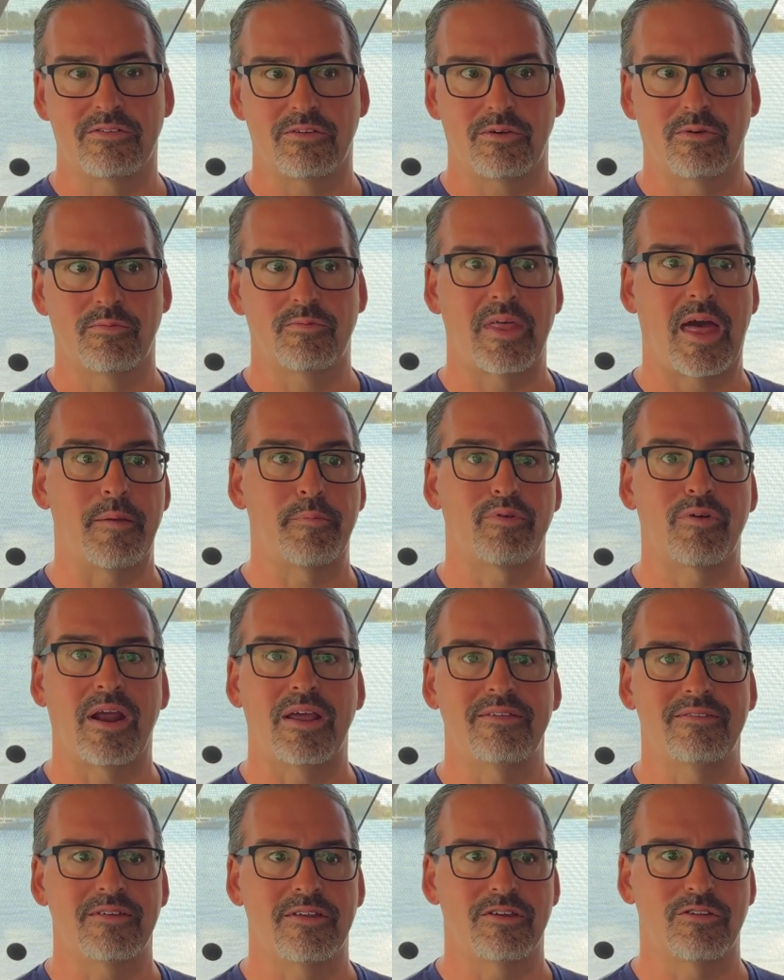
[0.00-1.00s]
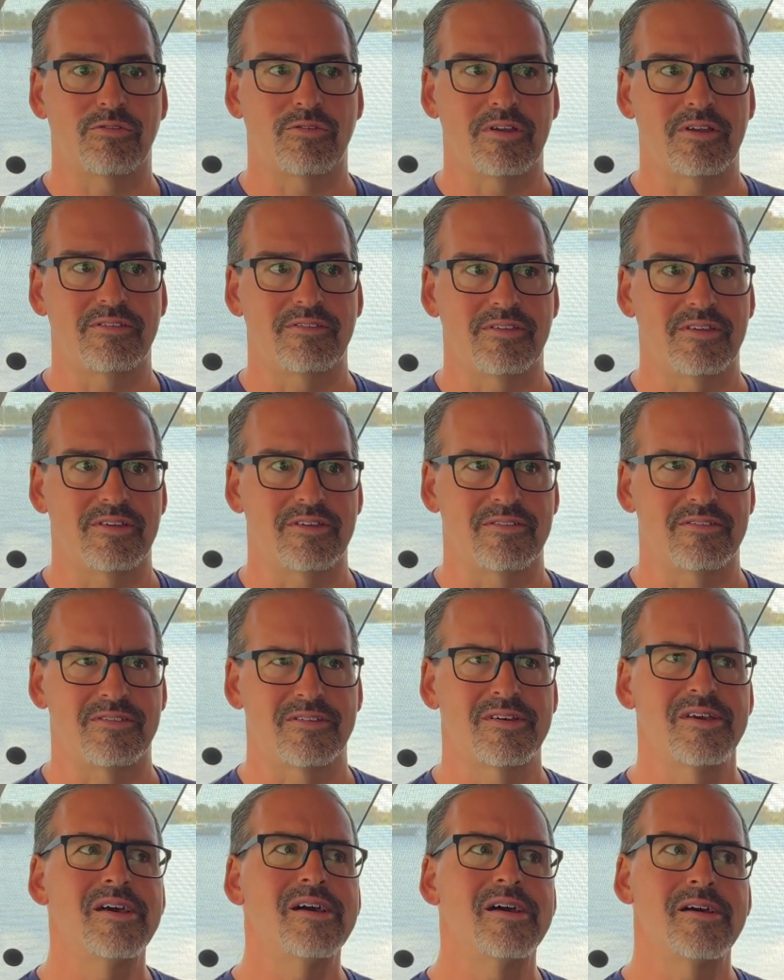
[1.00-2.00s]
So that price increase
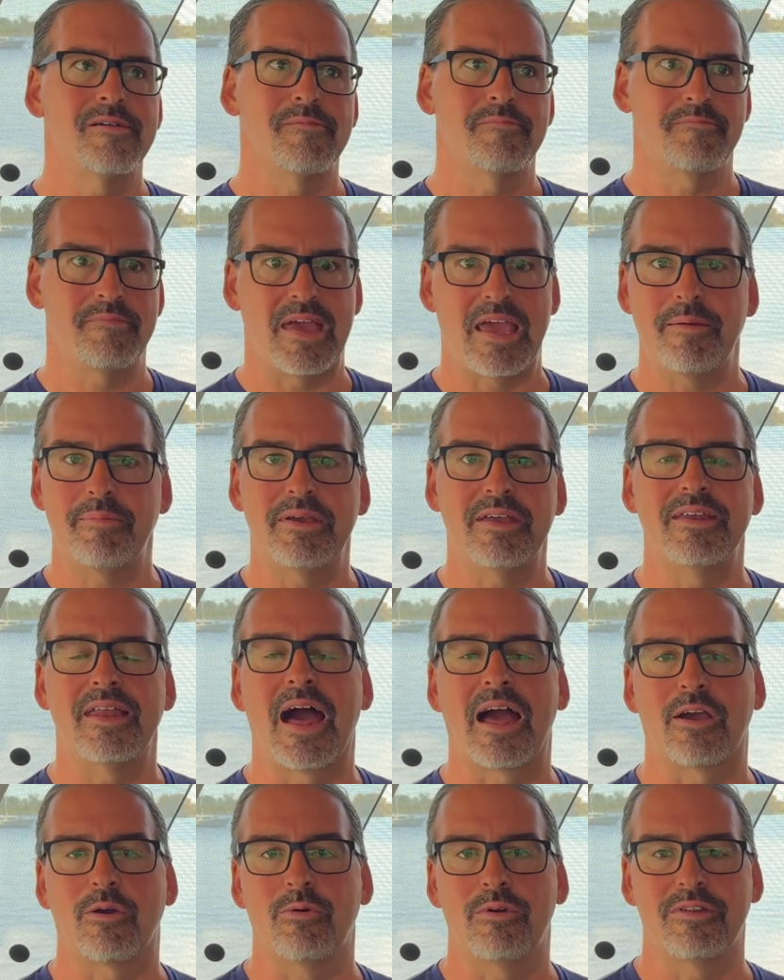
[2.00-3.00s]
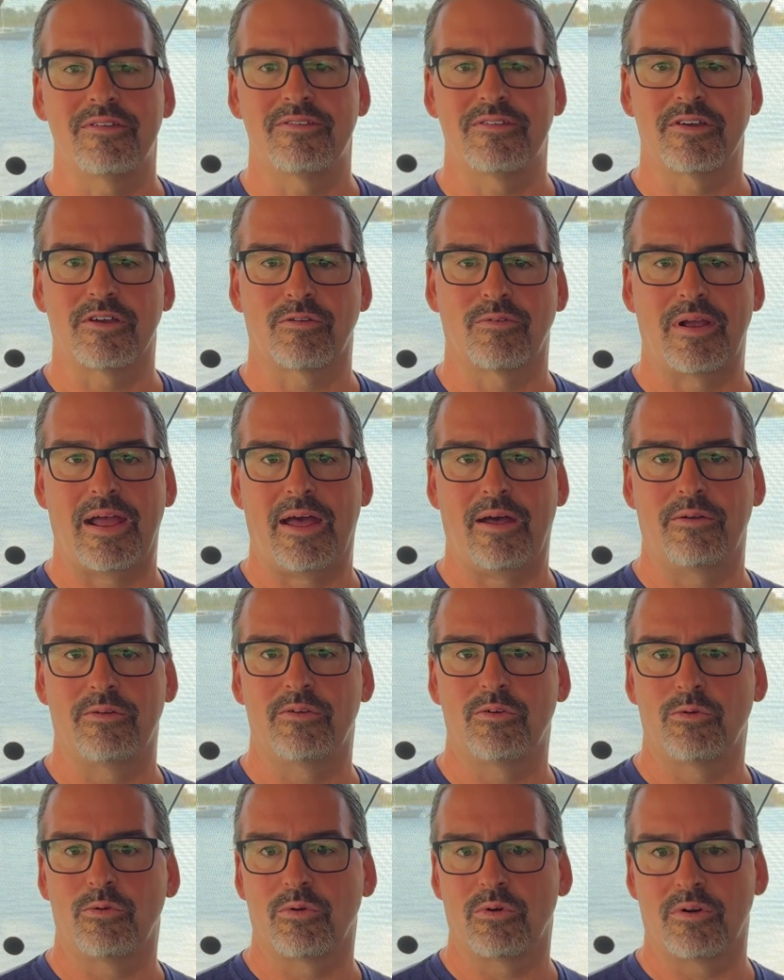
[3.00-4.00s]
is maybe not going to stick
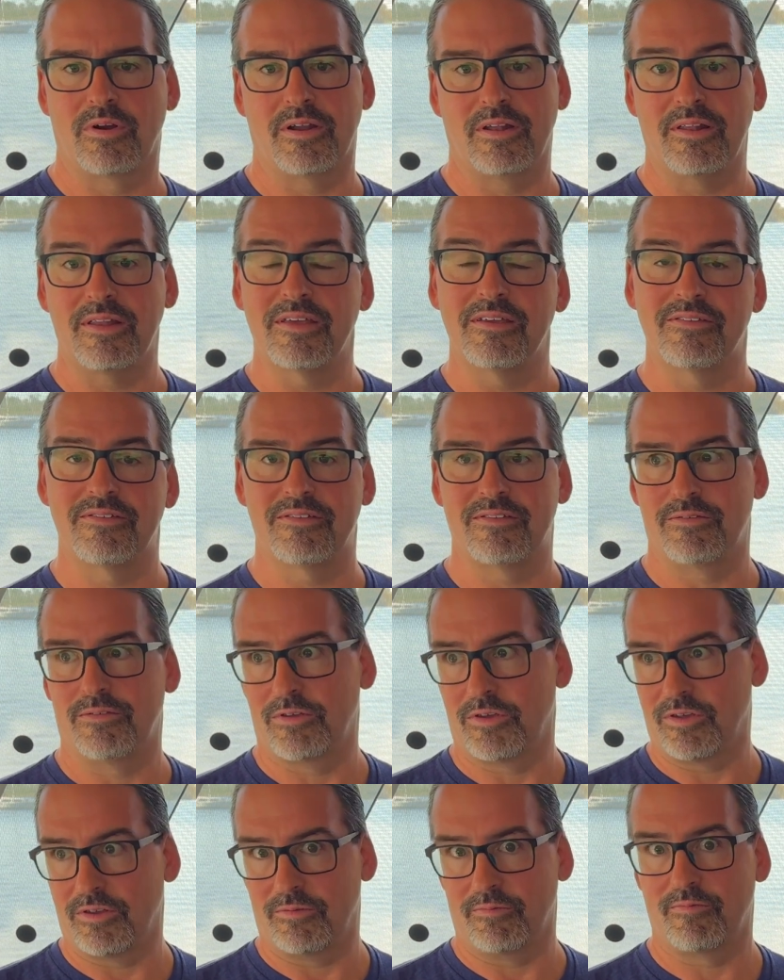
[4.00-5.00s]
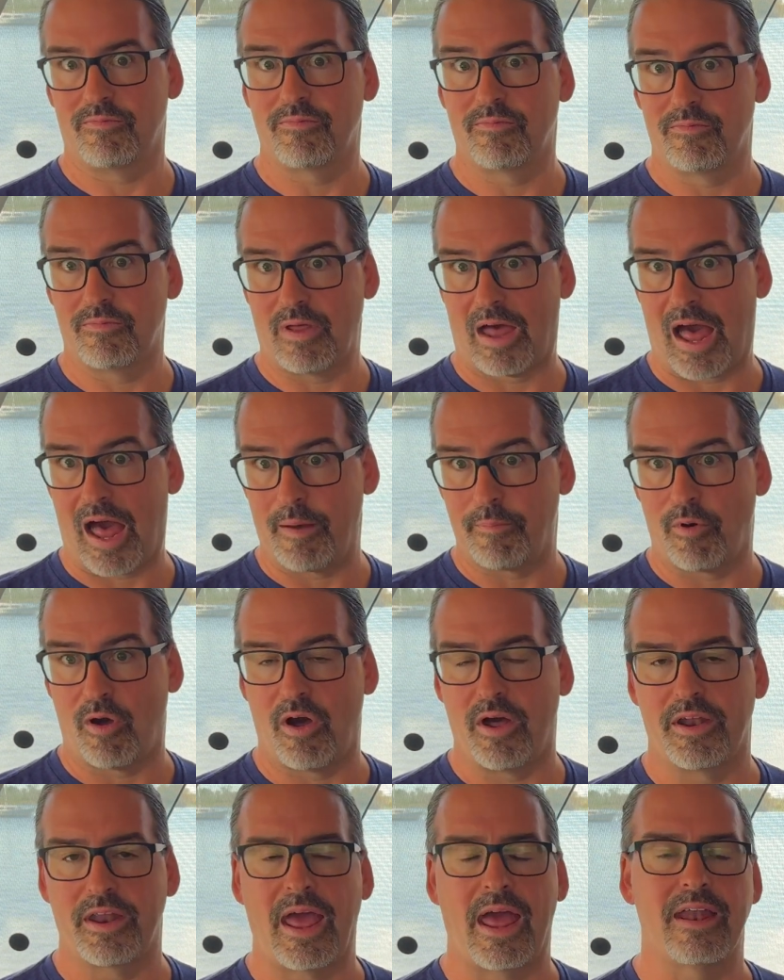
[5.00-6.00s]
around, or at least you can hop
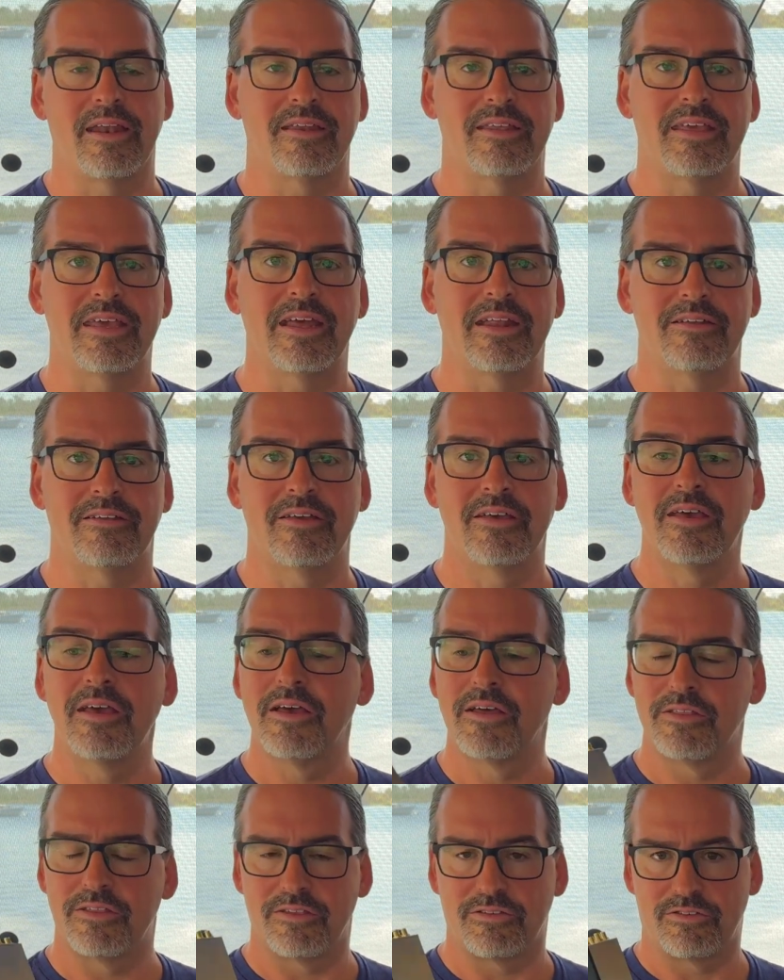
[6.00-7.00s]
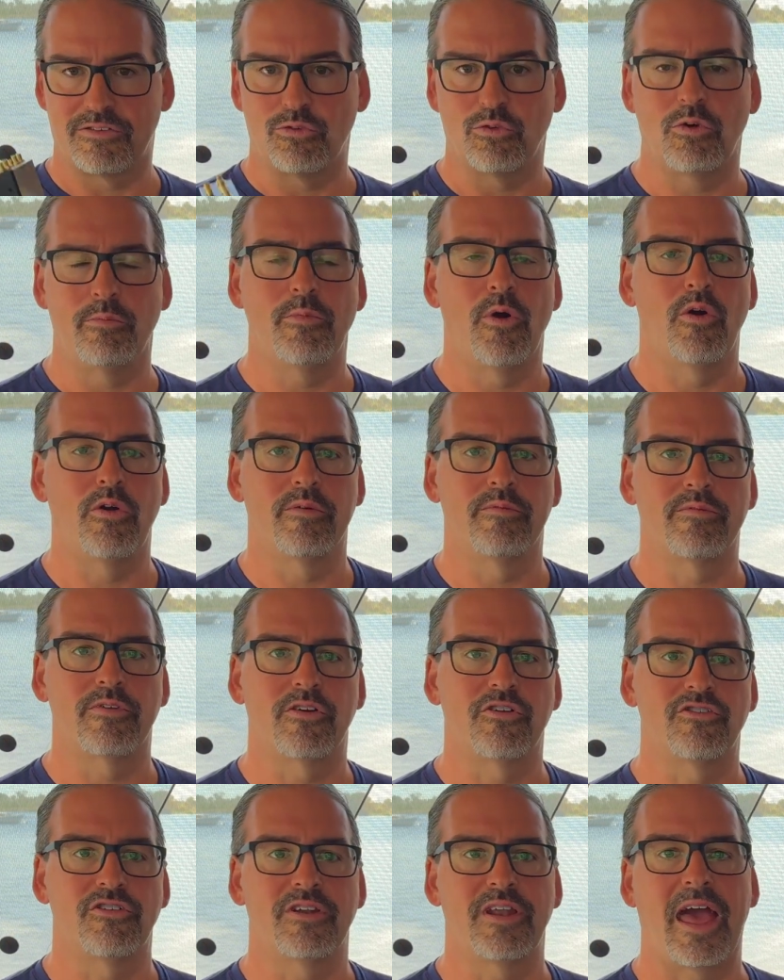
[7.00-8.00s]
on and get this dual modem
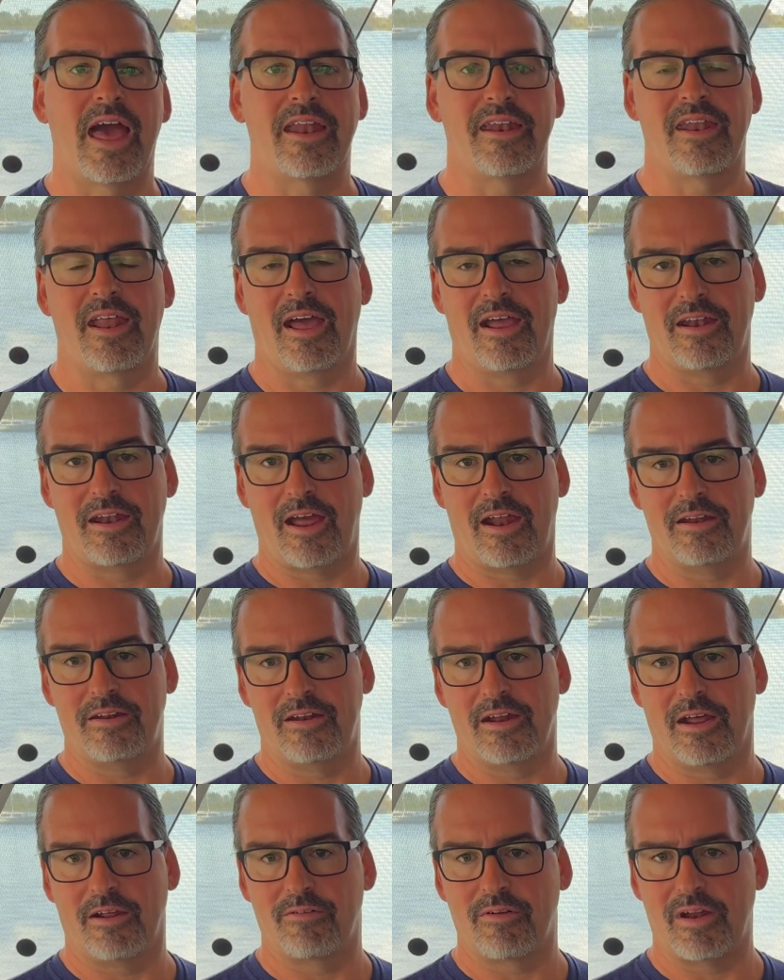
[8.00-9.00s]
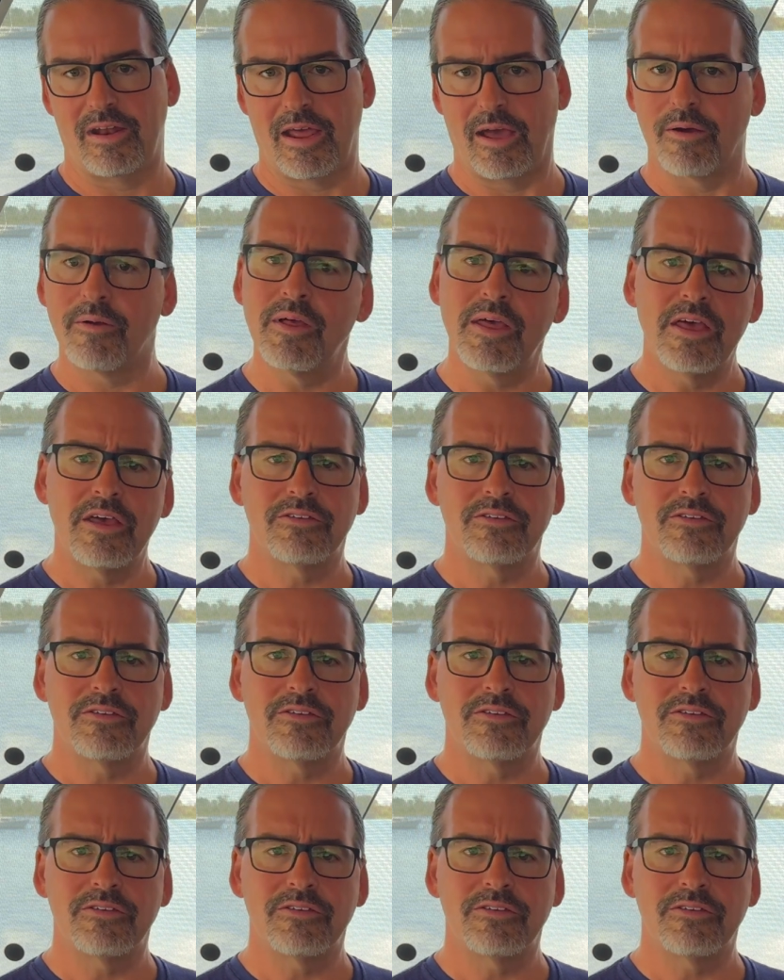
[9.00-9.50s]
version at nine ninety nine right now.